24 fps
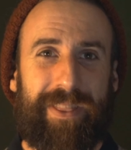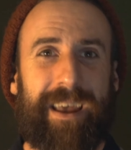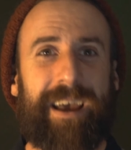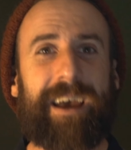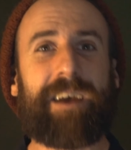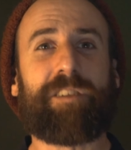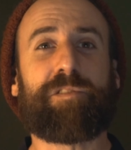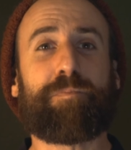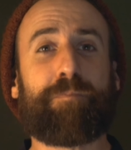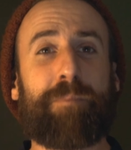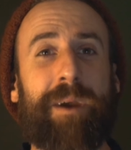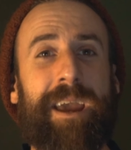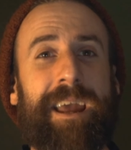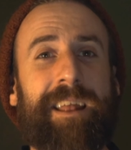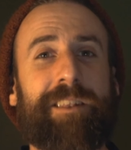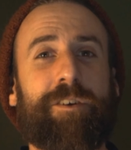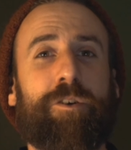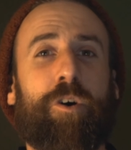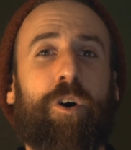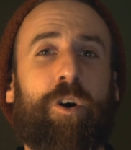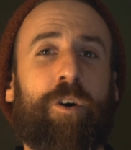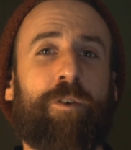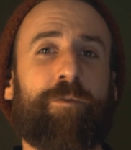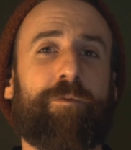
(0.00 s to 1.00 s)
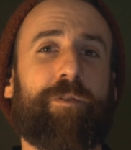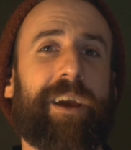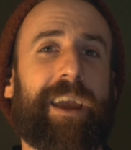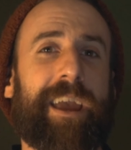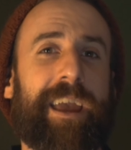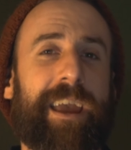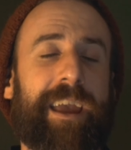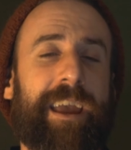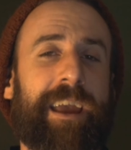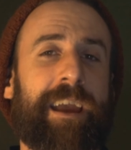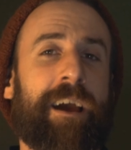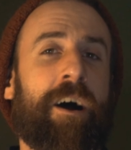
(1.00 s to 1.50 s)
It's made of
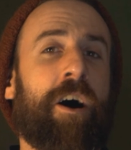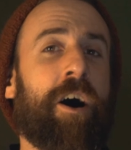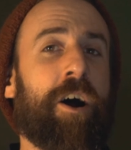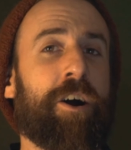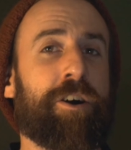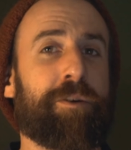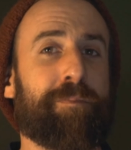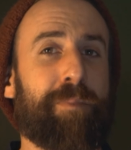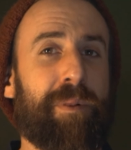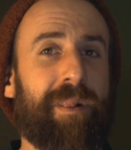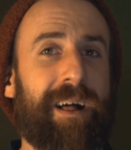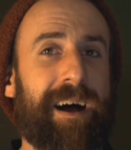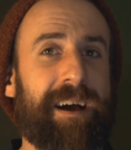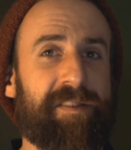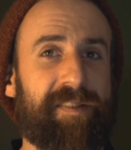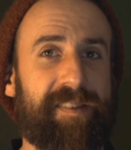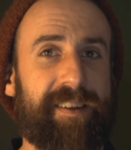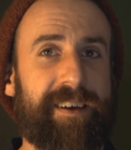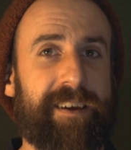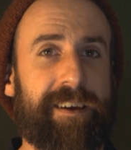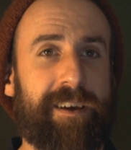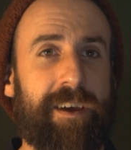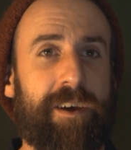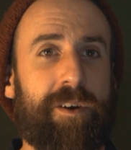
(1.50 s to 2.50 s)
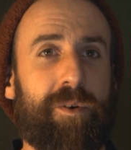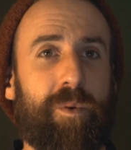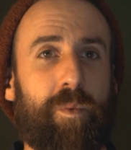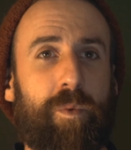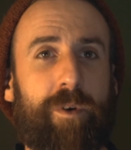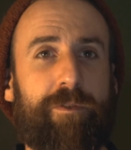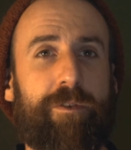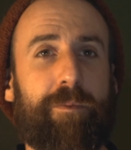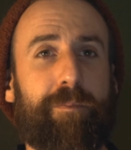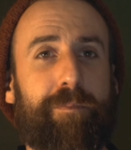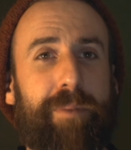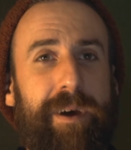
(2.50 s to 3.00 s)
a hard plastic
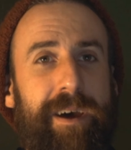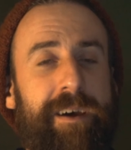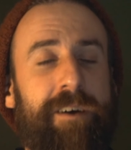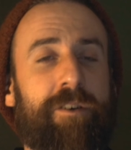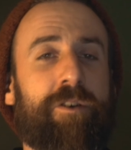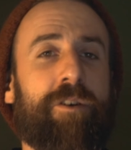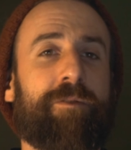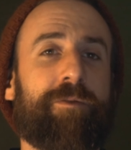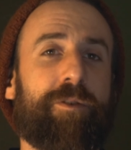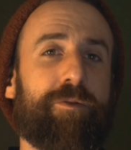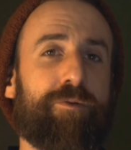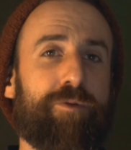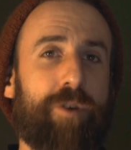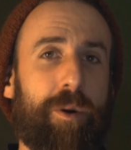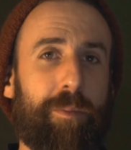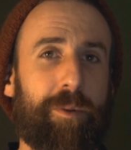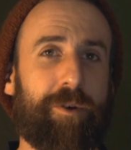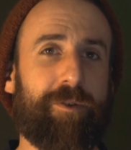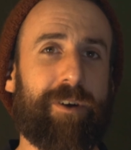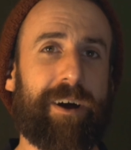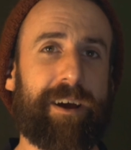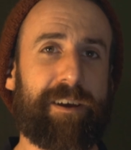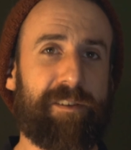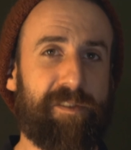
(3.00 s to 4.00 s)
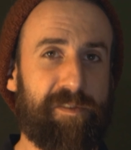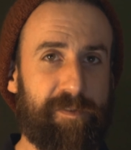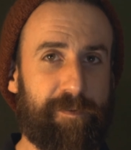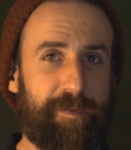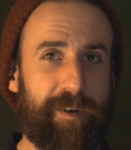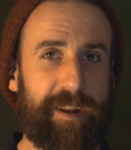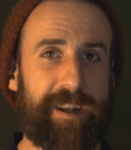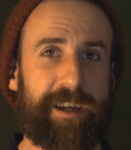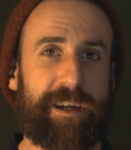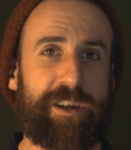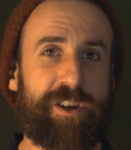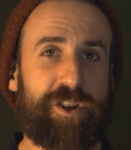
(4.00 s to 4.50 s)
with a bit of a rubberized
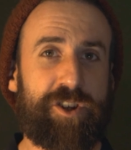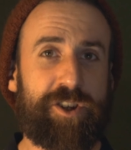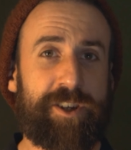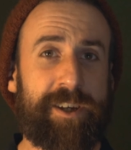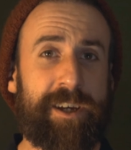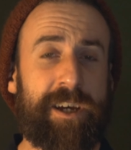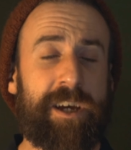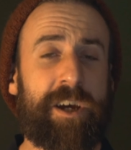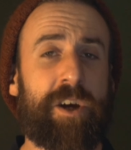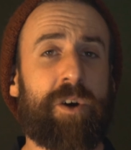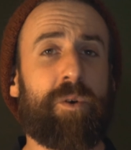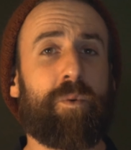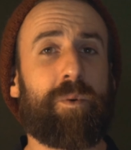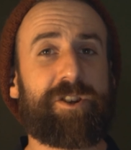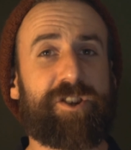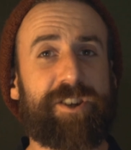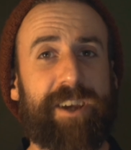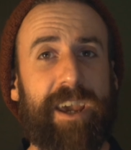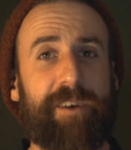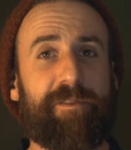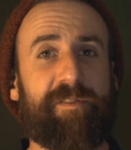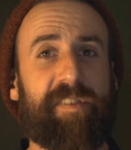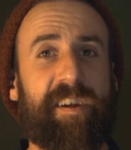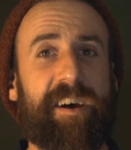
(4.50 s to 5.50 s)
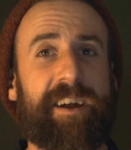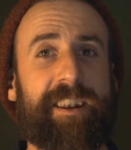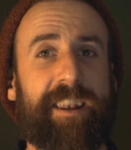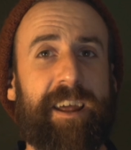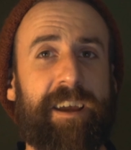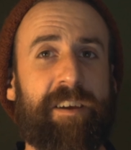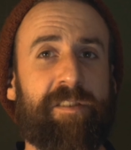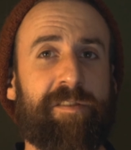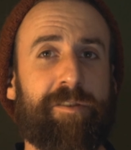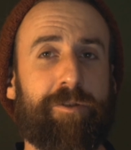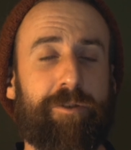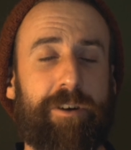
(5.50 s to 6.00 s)
finish, which gives it a
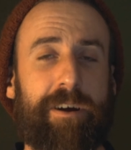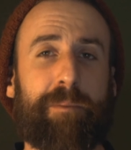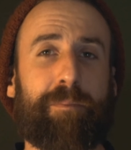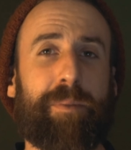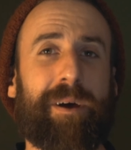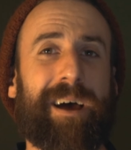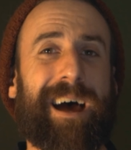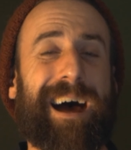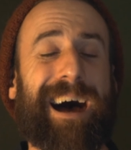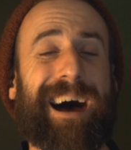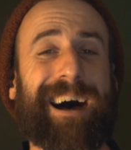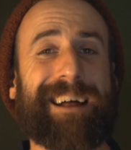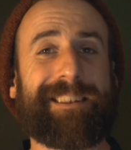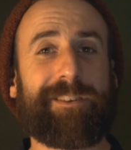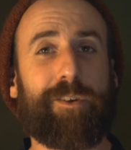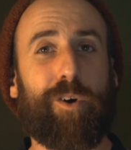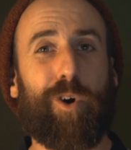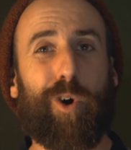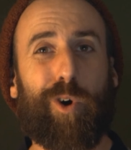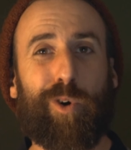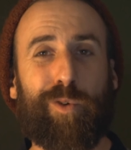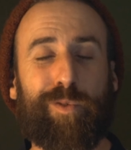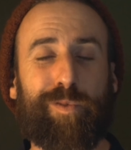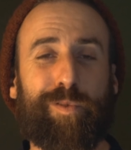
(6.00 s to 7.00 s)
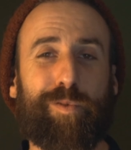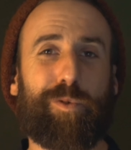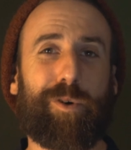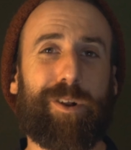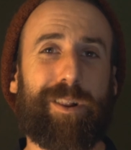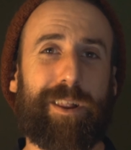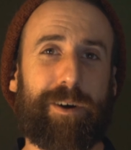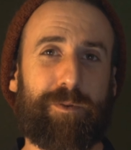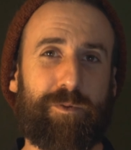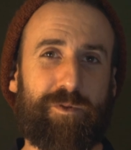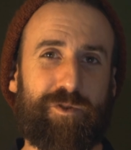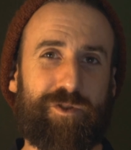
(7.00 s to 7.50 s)
nice grip and also
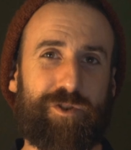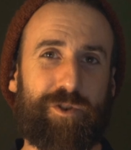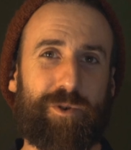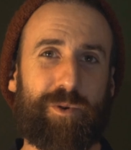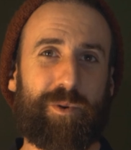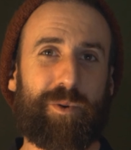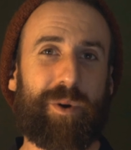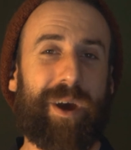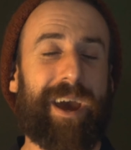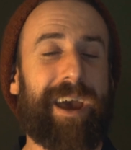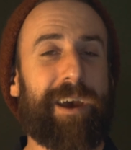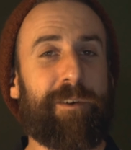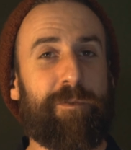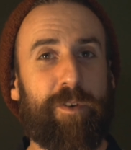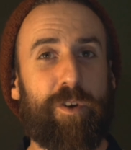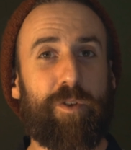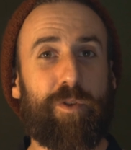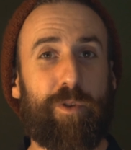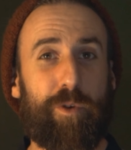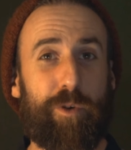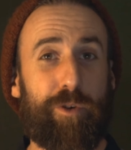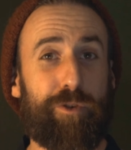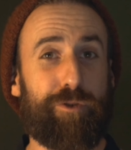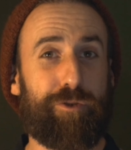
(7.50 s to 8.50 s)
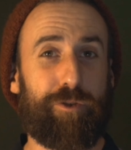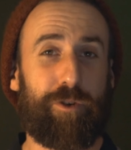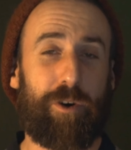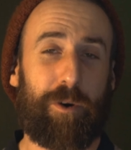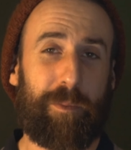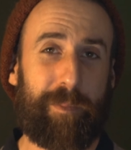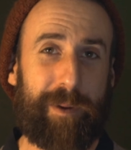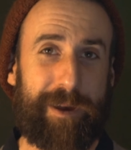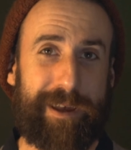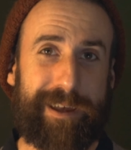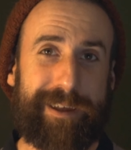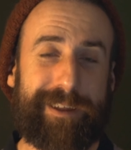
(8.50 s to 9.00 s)
allows you, if you do
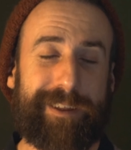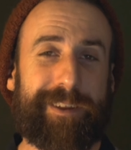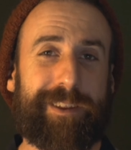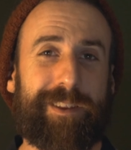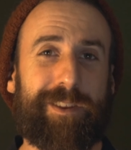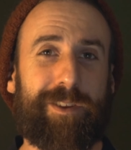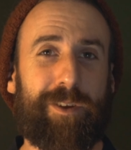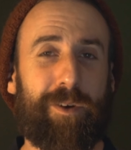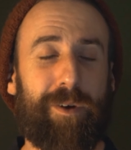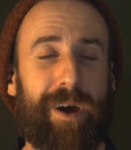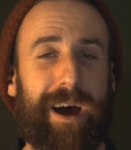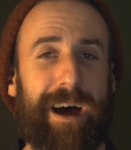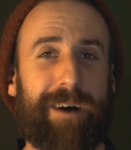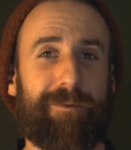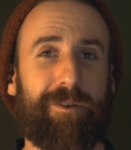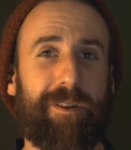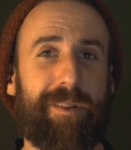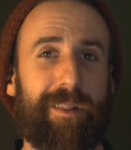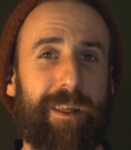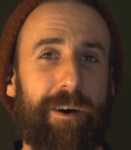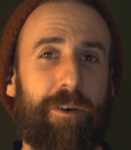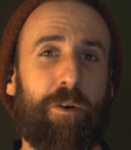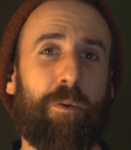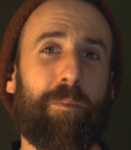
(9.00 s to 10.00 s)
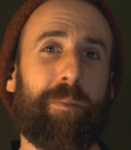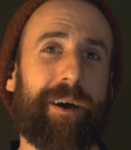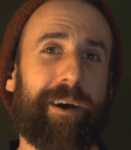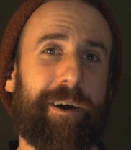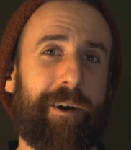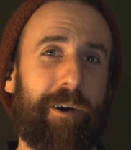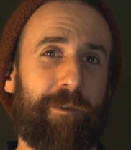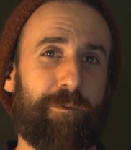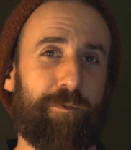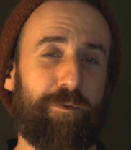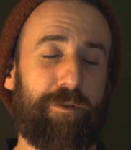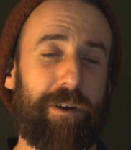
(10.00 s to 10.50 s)
drop it, to have a little bit
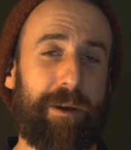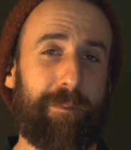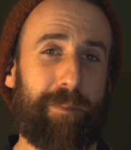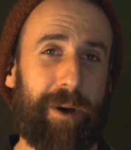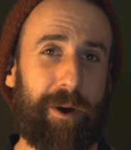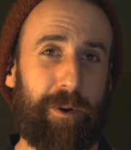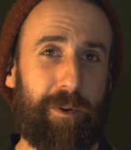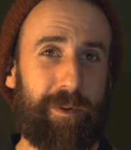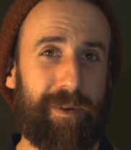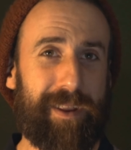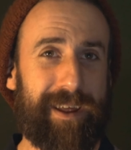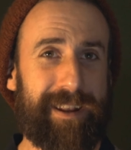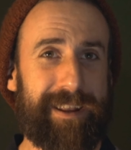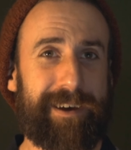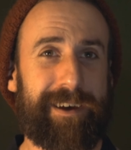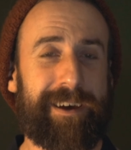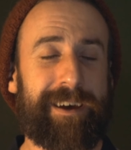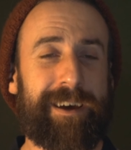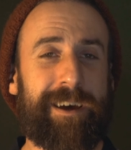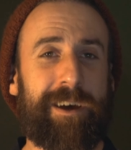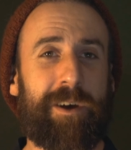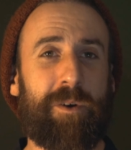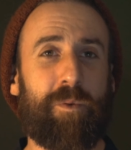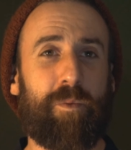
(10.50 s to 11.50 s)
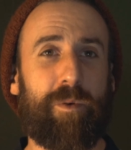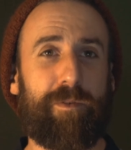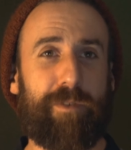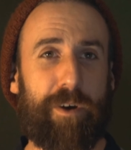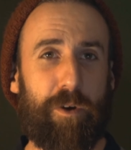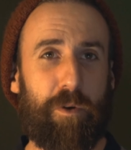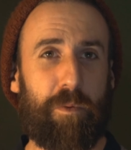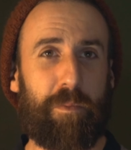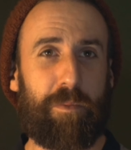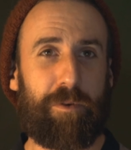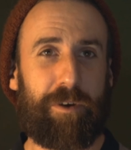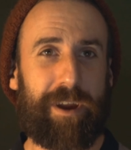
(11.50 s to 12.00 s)
of rebound in it
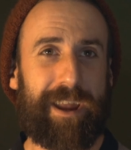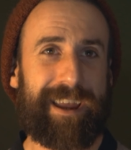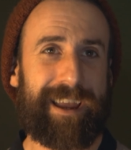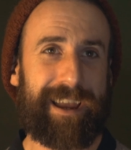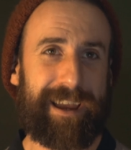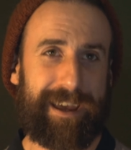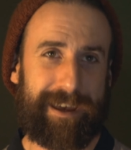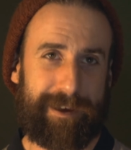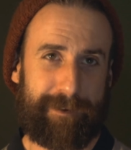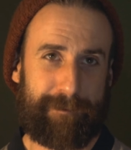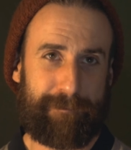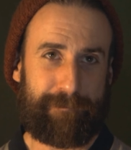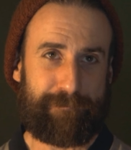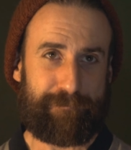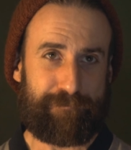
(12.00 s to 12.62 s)
without breaking it.